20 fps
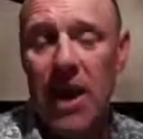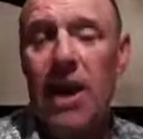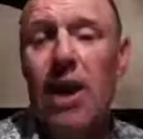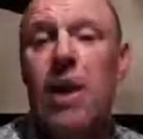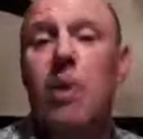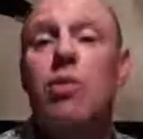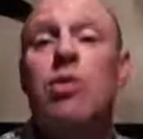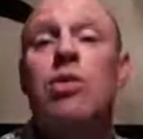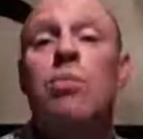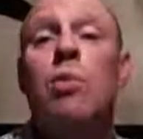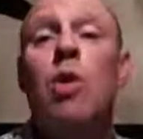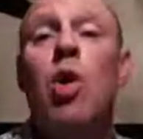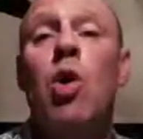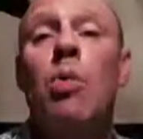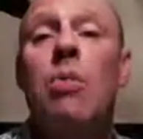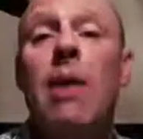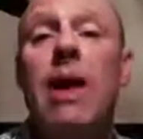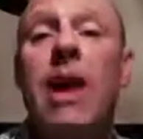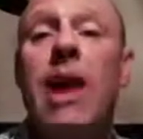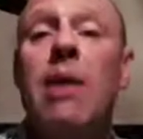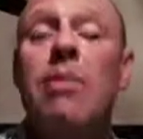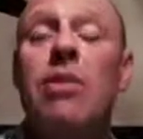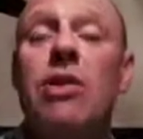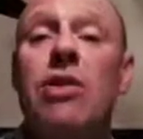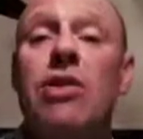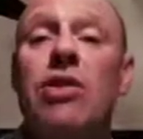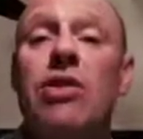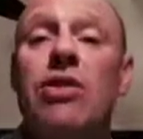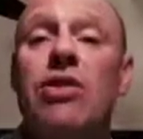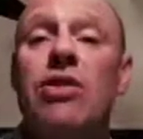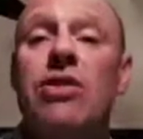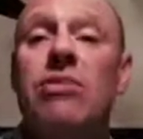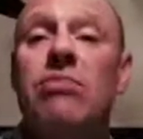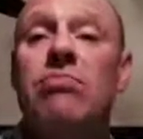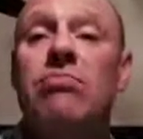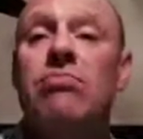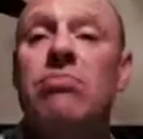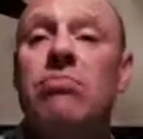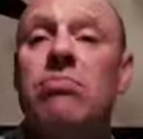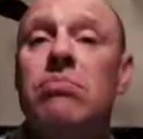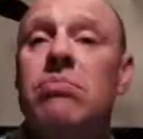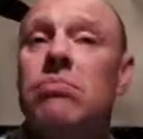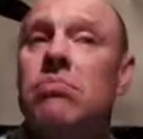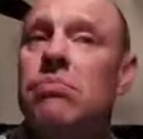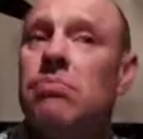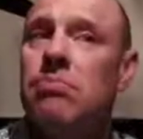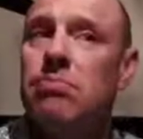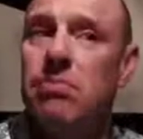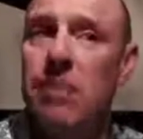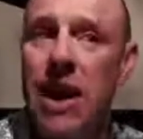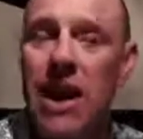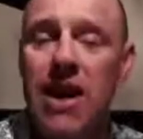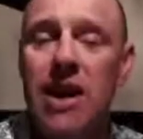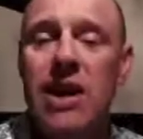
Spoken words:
It was a poem I came across many